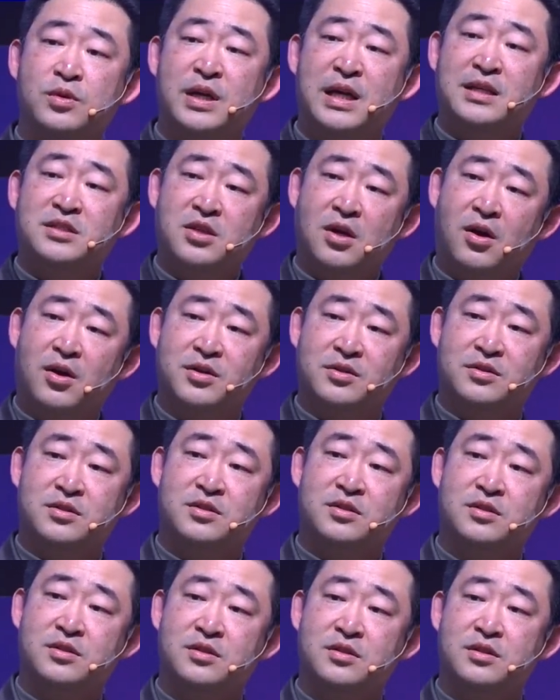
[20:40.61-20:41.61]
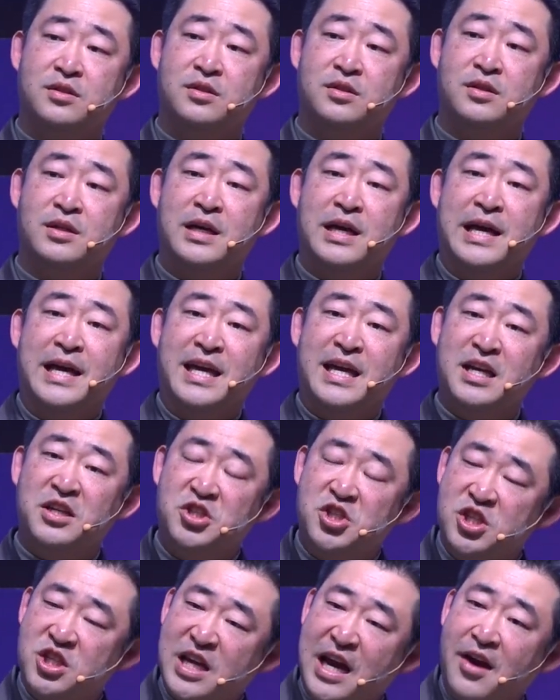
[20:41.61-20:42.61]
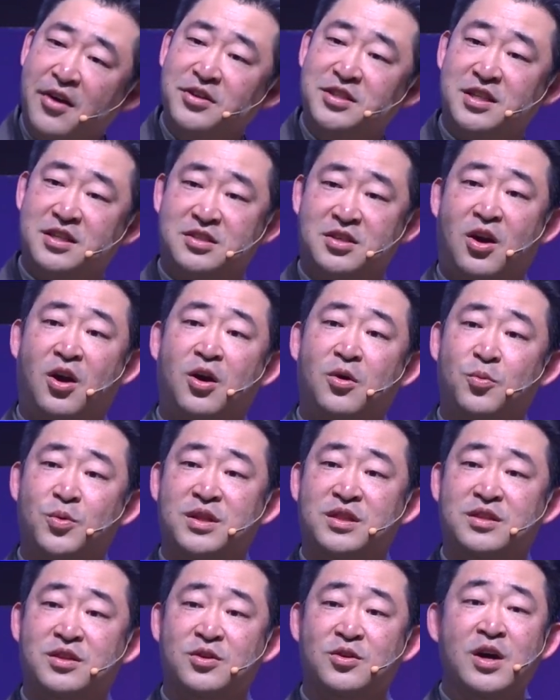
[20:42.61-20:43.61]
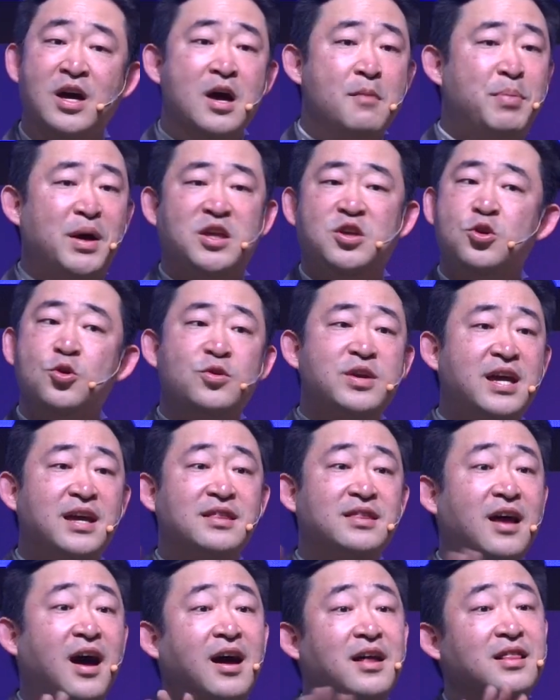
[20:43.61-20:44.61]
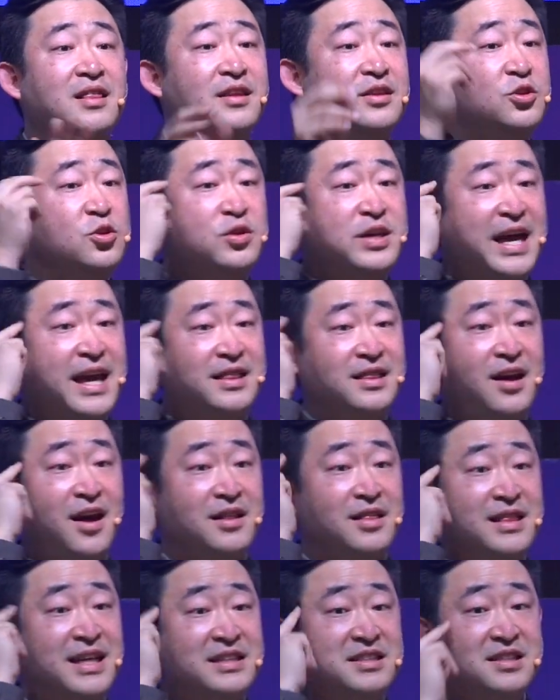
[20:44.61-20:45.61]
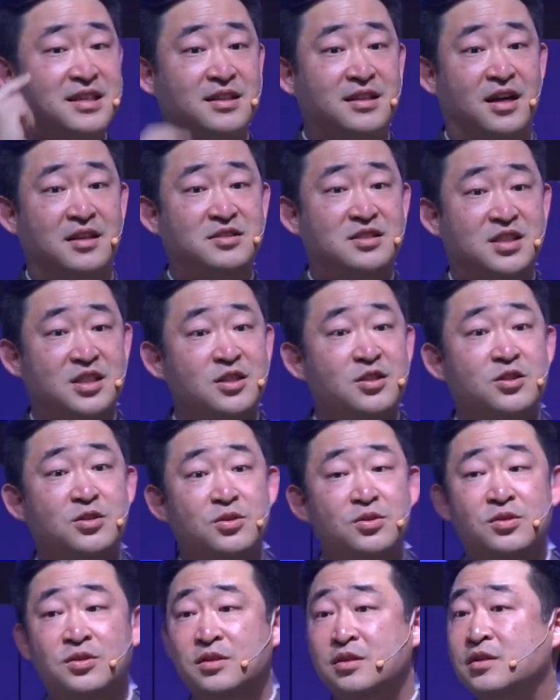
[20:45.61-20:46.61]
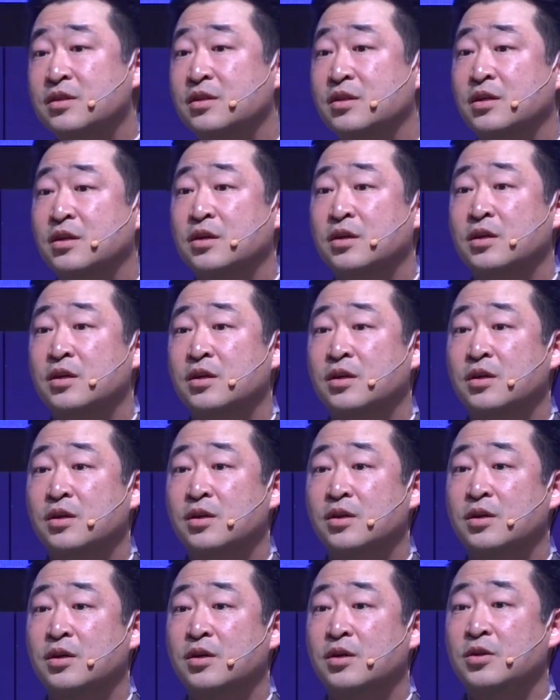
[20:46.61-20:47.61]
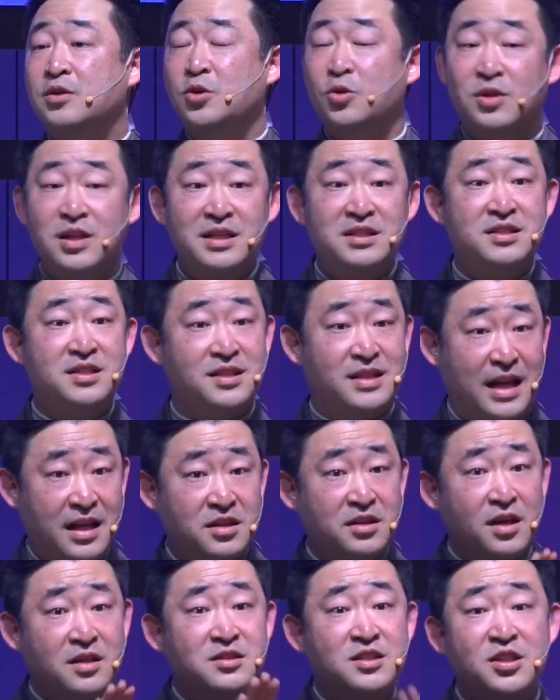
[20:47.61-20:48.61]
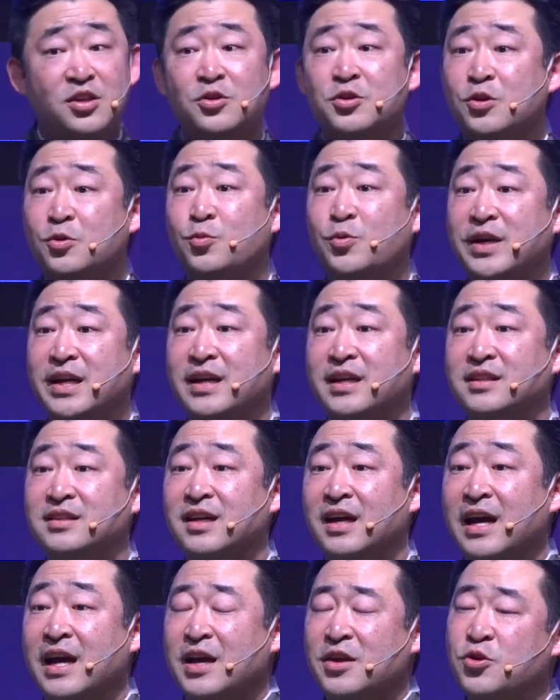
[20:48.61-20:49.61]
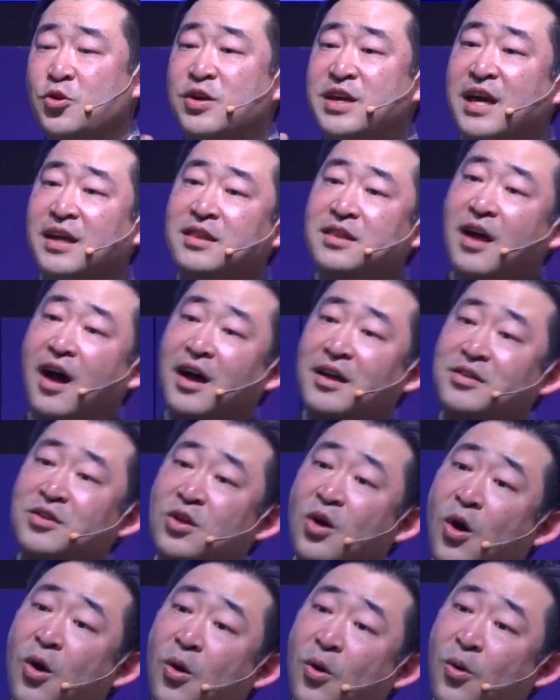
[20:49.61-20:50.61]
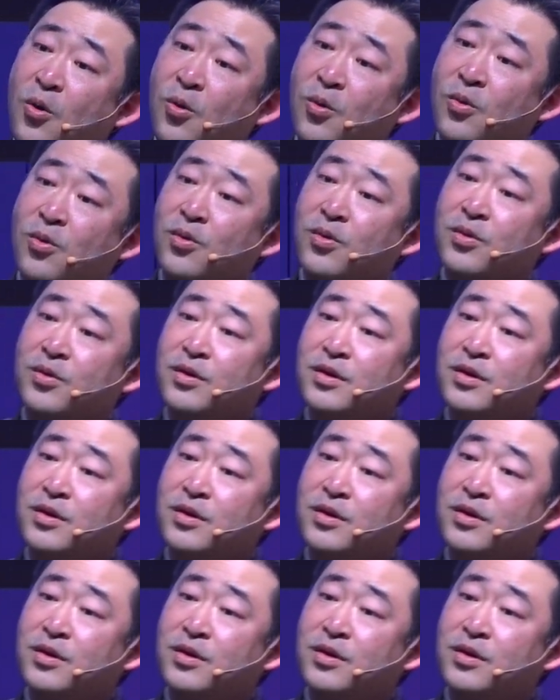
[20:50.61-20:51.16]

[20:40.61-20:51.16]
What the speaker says: His heart. He shares His heart with you, but you cannot listen until you listen and until you read. You cannot know